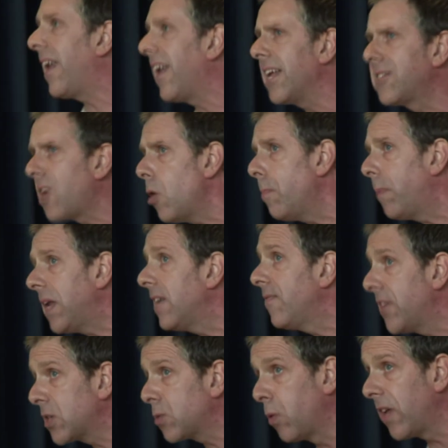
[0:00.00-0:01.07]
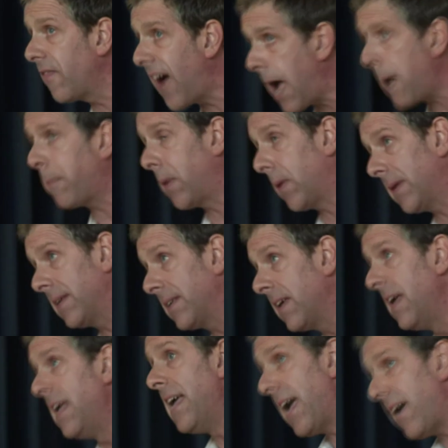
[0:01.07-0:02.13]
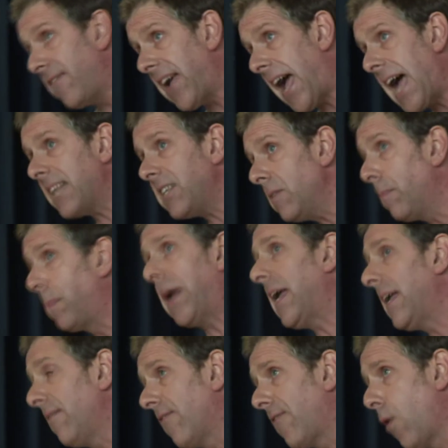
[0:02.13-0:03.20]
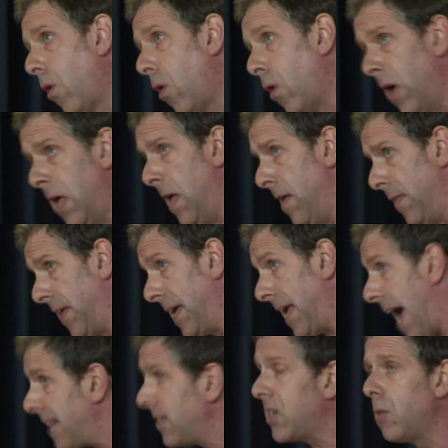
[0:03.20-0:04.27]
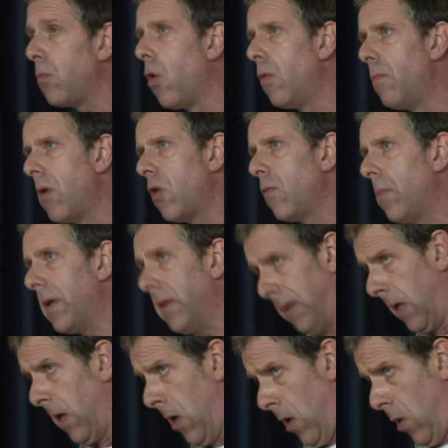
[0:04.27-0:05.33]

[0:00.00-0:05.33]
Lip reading: And I don't believe this would have happened if it hadn't been for the anti-war movement,